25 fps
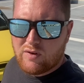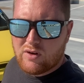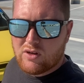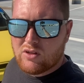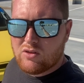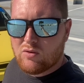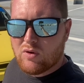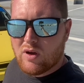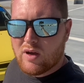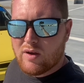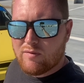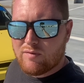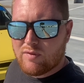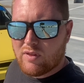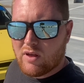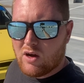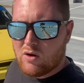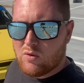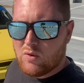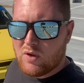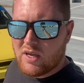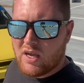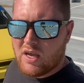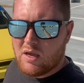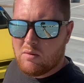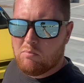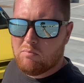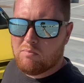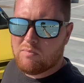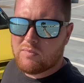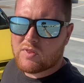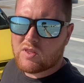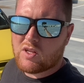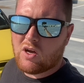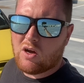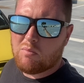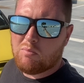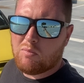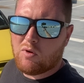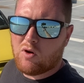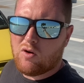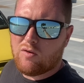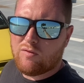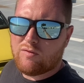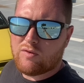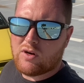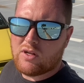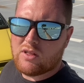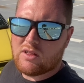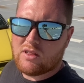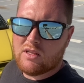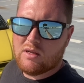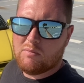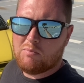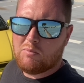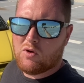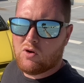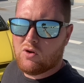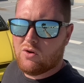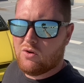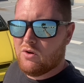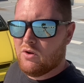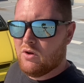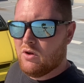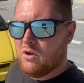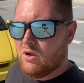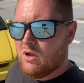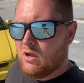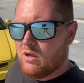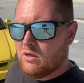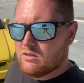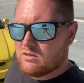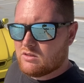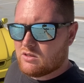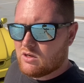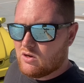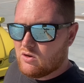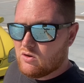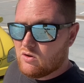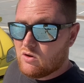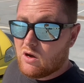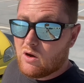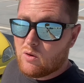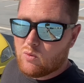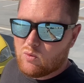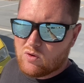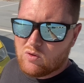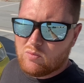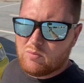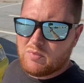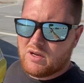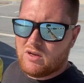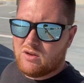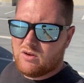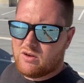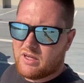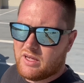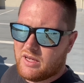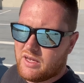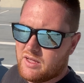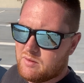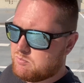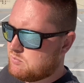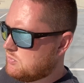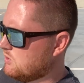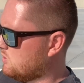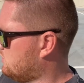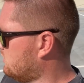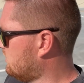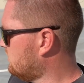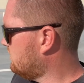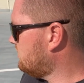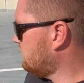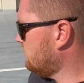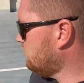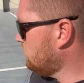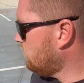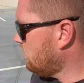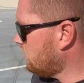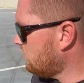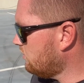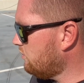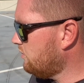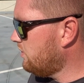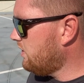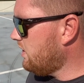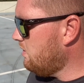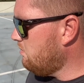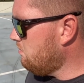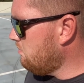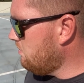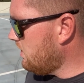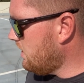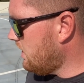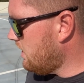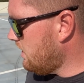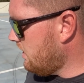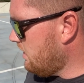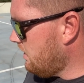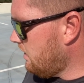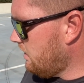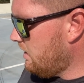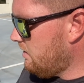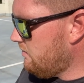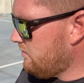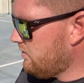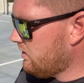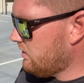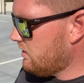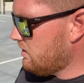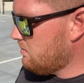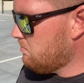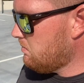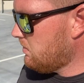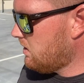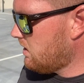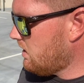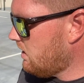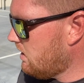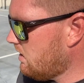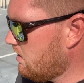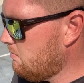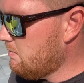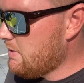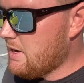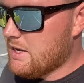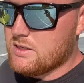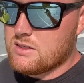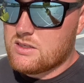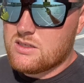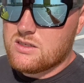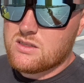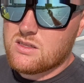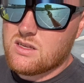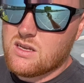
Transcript: to have the OEM Type R front lip on, so I will be looking at purchasing one of them and having them color matched.